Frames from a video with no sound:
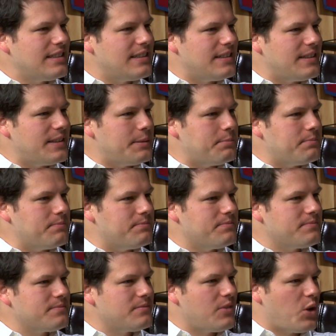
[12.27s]
Um,
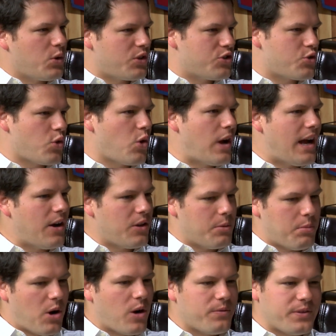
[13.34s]
you know, control how
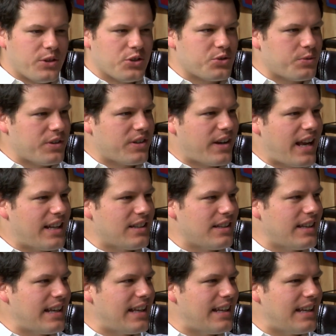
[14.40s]
the ball feels when they're
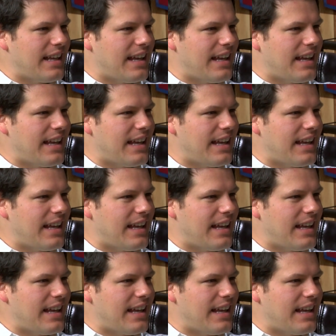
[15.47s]
handling it,